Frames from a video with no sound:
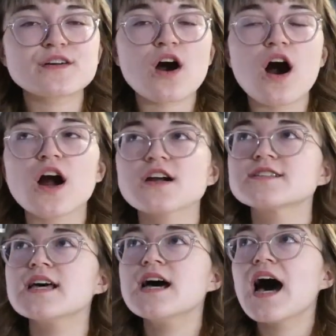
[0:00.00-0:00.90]

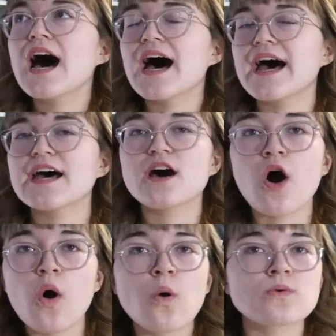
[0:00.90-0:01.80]
Vicar's
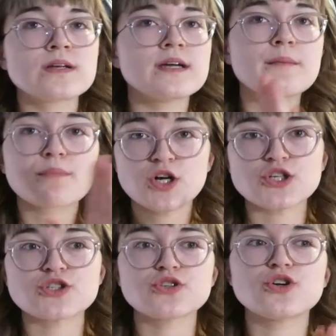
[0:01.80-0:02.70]
own
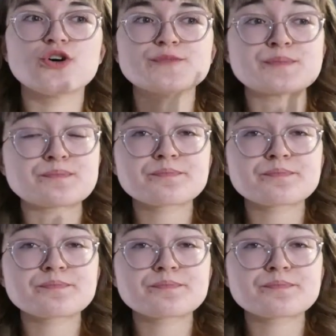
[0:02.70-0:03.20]
personal